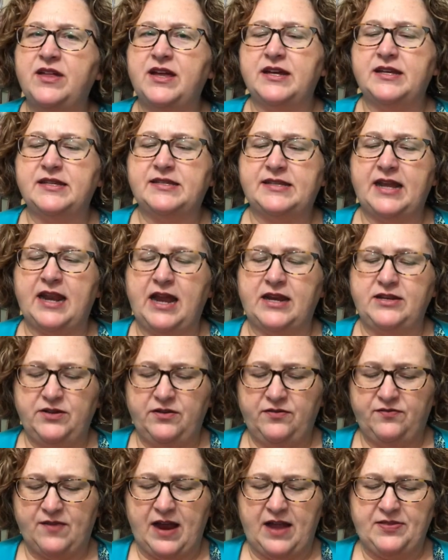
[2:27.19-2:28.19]
this, and I
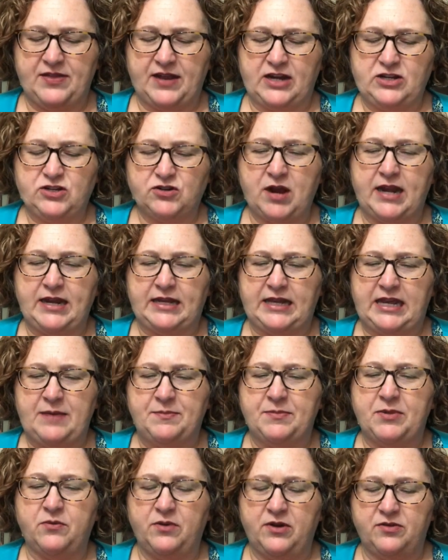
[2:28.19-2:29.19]
do find that I try to
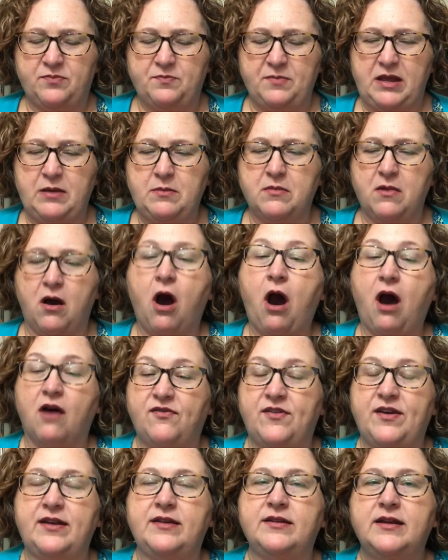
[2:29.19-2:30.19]
keep it with me
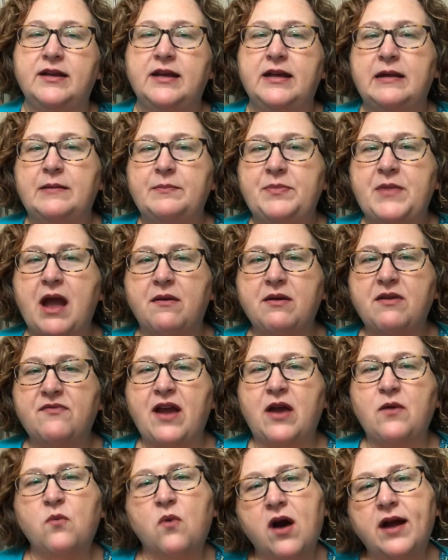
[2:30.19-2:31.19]
often. Now, if
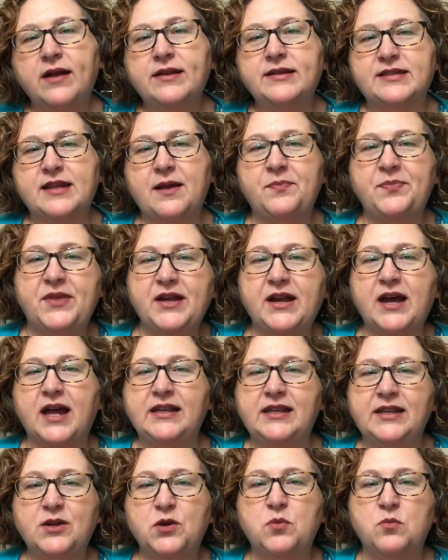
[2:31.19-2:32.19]
I want something a
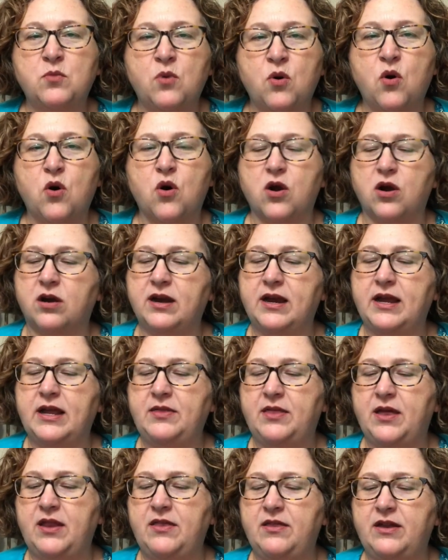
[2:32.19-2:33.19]
little more
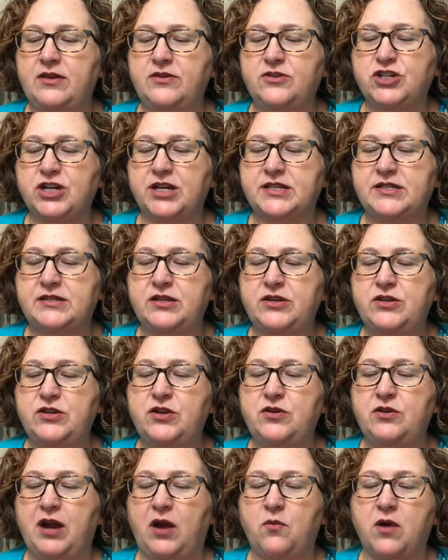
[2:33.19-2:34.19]
than just the
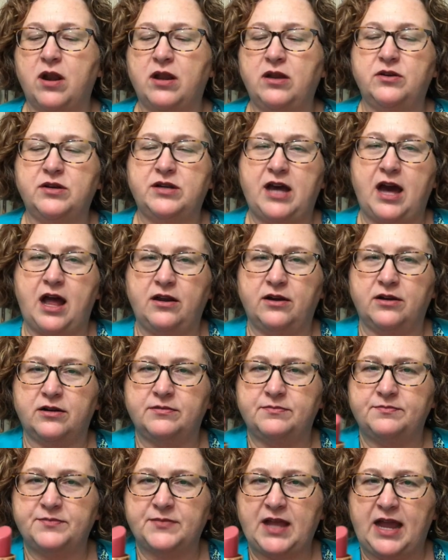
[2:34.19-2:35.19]
nude, I want a little
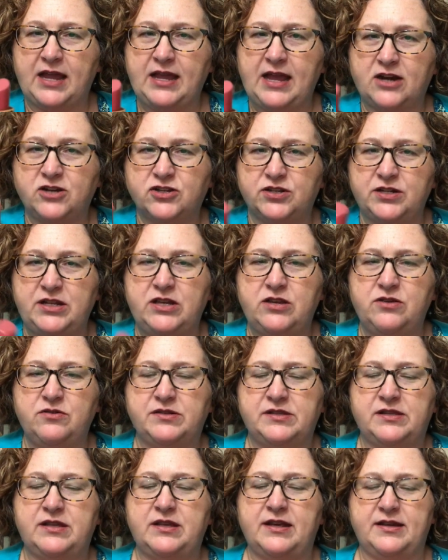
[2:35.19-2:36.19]
color, I actually
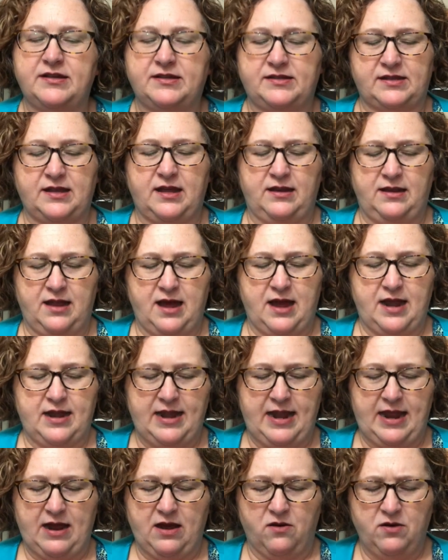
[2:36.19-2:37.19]
use this a lot
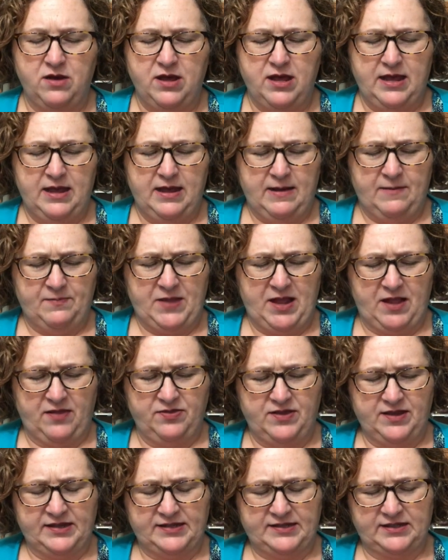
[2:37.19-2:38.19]
now.
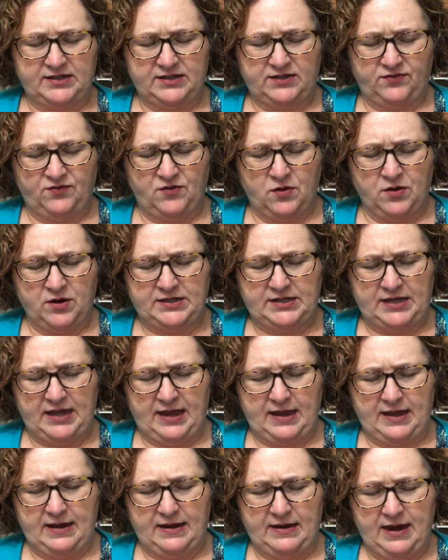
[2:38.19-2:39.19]
And this is
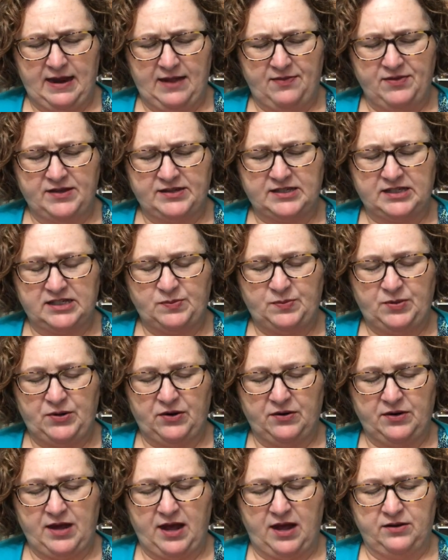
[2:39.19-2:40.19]
410, and this is
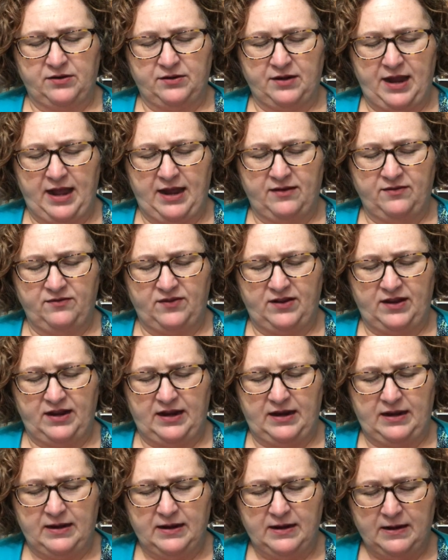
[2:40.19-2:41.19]
Pure Color
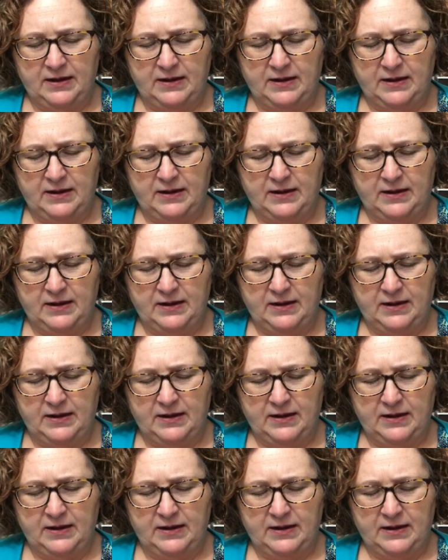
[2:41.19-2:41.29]
Envy,